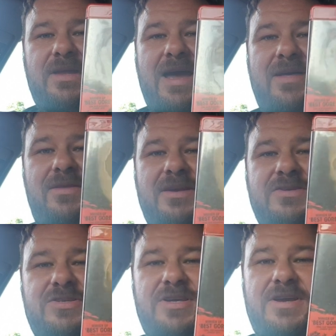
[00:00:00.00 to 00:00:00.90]
get
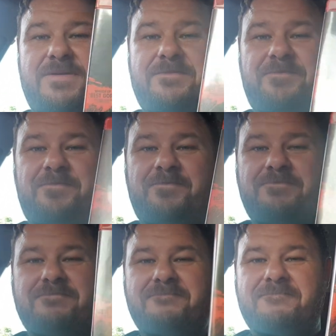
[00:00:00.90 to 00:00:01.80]
this,
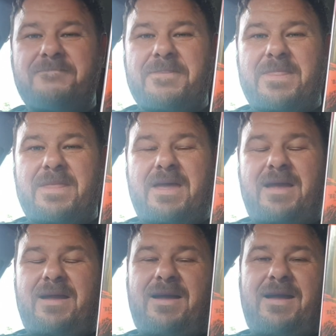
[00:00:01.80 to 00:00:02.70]

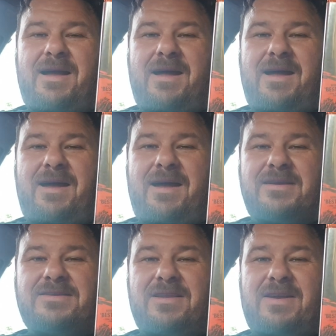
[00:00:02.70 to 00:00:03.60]

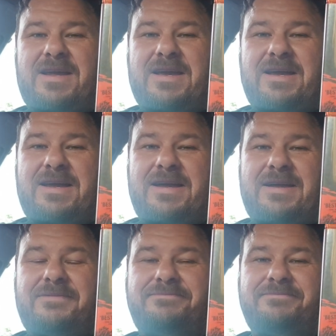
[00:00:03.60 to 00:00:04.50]
it's like
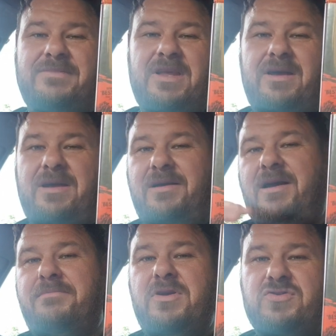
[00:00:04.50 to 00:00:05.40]
a
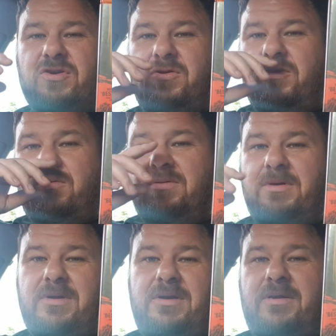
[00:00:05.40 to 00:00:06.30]
musical
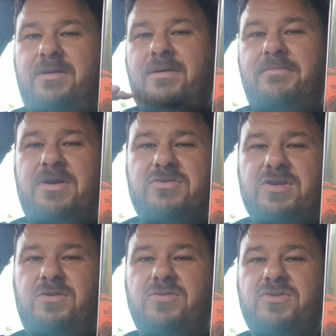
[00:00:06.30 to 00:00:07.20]

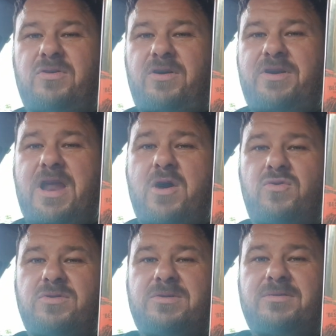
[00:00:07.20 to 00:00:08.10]
sort of
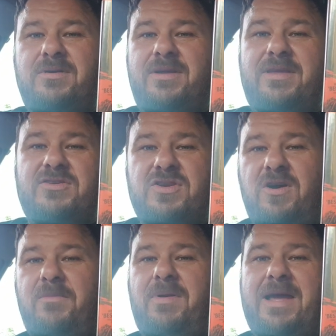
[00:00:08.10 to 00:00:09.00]
note, and they
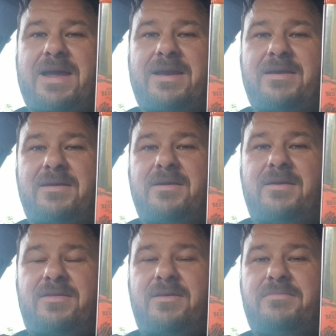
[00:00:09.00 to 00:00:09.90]
start playing
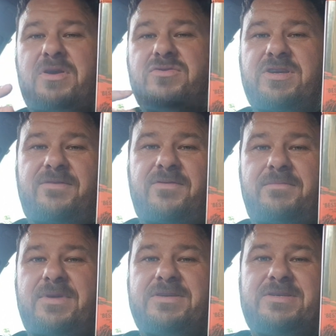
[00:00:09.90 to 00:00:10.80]
the music
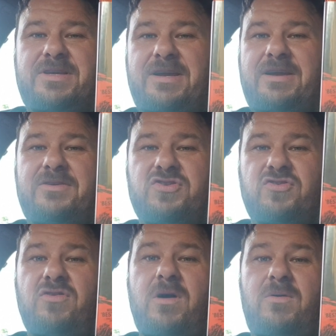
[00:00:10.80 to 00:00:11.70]
from this
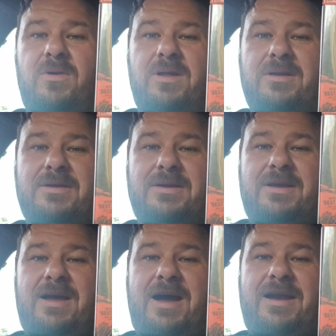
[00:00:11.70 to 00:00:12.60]
scroll,
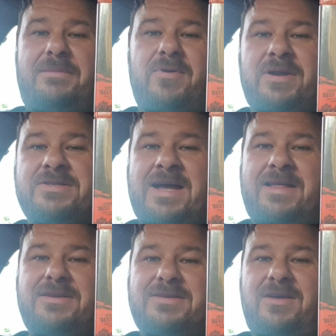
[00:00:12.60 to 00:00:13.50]
and it brings
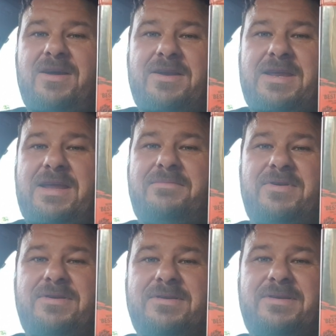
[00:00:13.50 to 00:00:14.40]
out this like
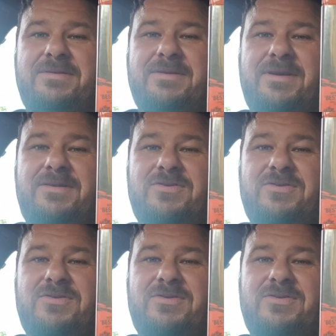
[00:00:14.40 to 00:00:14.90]
demon and